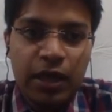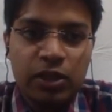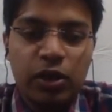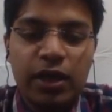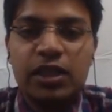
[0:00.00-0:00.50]

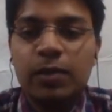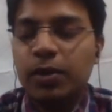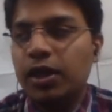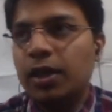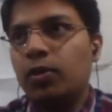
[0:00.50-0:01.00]
So
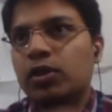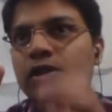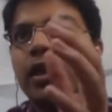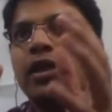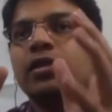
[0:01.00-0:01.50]
disciplinary
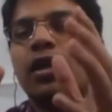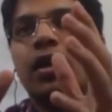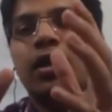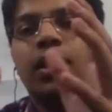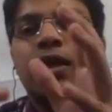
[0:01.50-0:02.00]
proceedings
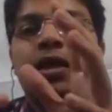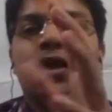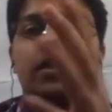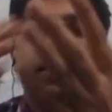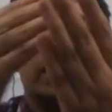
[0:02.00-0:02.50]
are
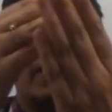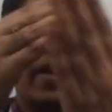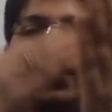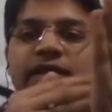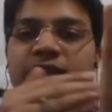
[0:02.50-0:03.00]
a
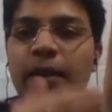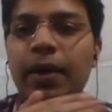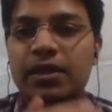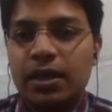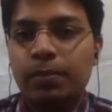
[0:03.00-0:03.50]
systematic
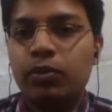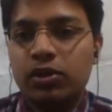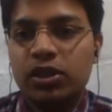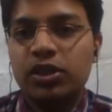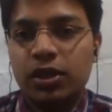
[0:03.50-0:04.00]
step-by-step
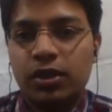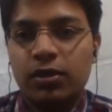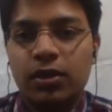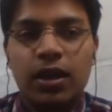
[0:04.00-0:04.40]
procedure